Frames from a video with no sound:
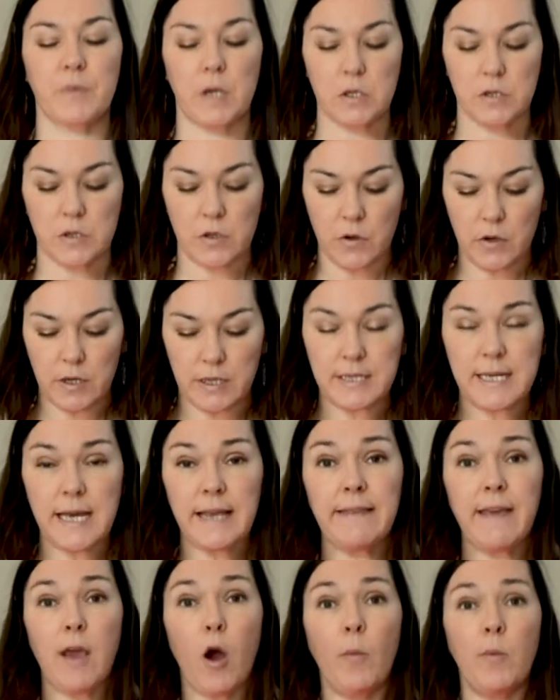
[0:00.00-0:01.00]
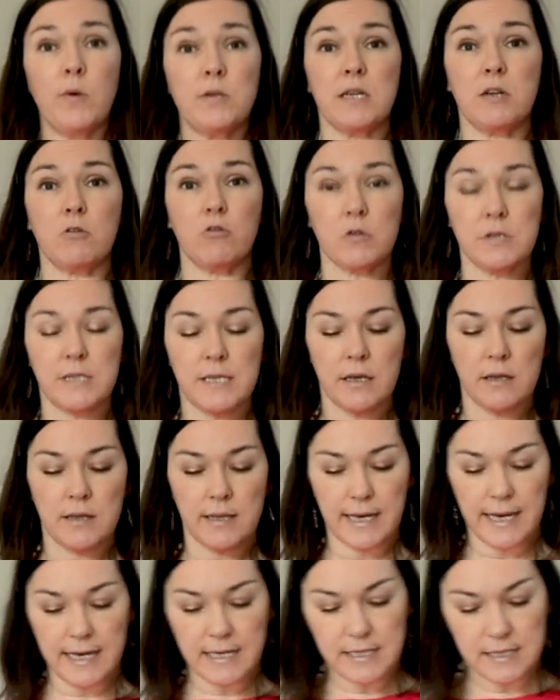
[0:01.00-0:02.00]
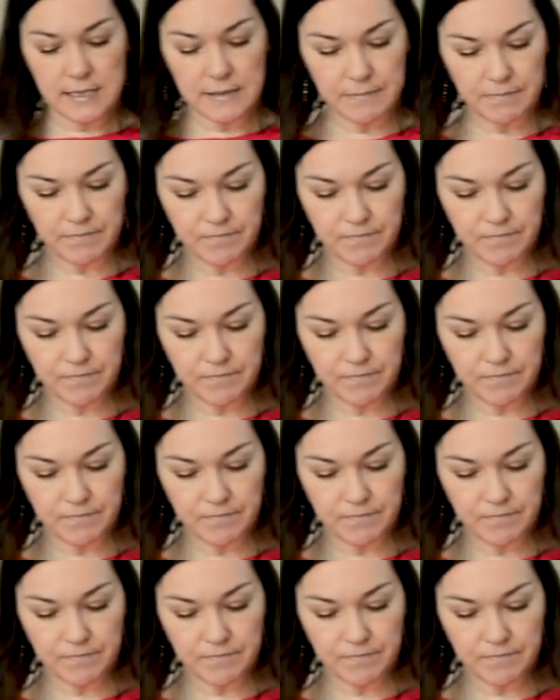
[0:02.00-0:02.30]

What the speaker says: So you can take the opposite crossing of the legs,